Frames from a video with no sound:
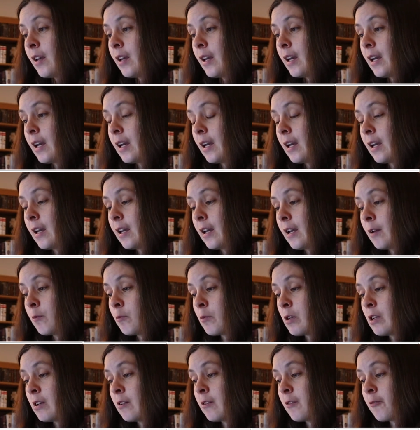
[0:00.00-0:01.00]

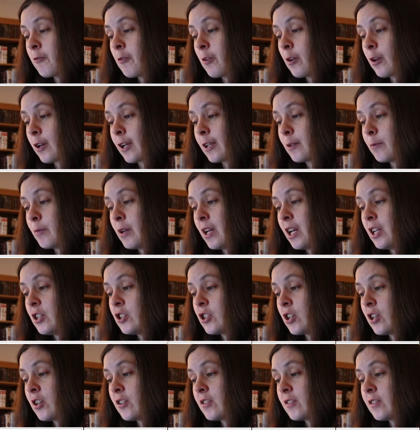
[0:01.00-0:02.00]
And if we look at
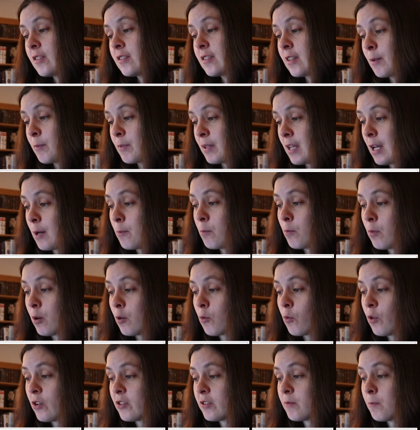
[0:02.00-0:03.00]
pages,
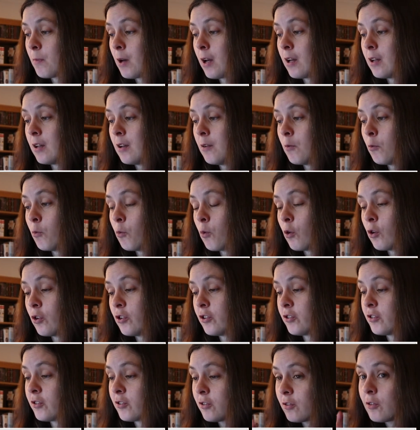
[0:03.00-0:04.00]
September was my
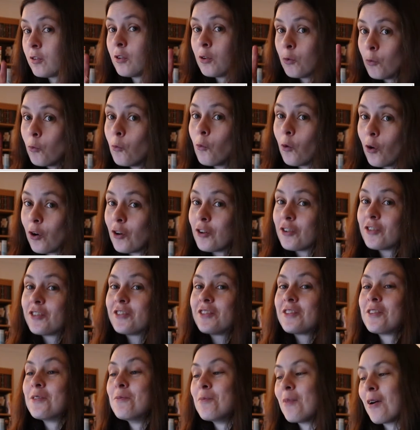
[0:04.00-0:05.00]
worst
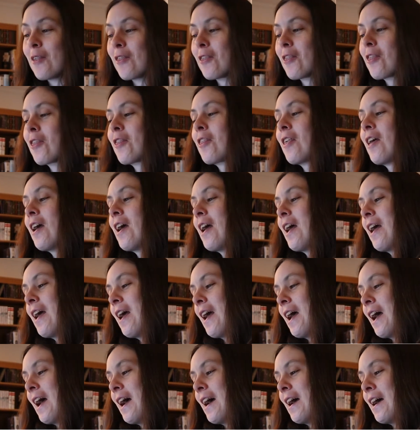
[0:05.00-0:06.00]
month.
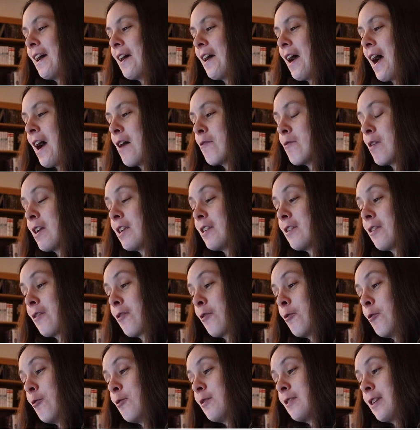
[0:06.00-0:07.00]
I read
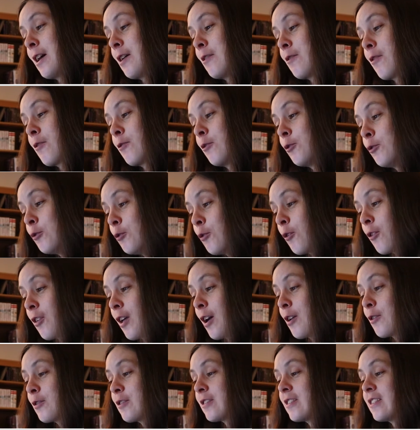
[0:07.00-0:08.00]

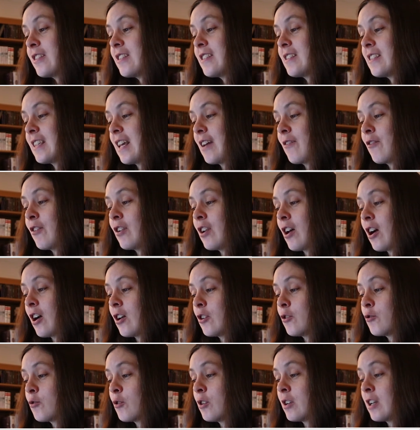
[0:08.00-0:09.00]

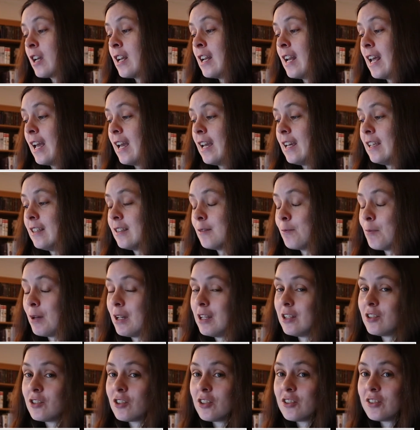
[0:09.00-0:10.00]
2,708
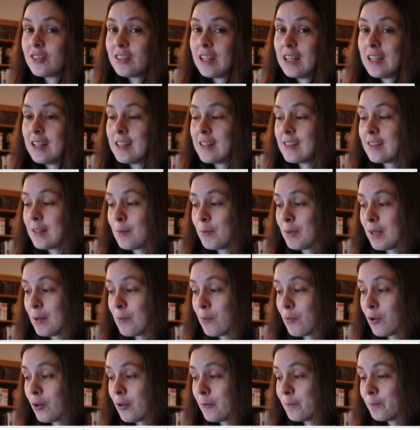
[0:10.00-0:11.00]
pages in
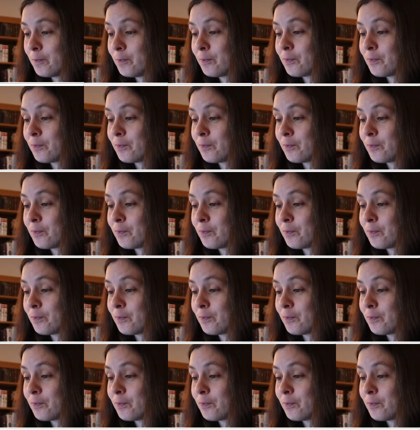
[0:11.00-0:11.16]
September.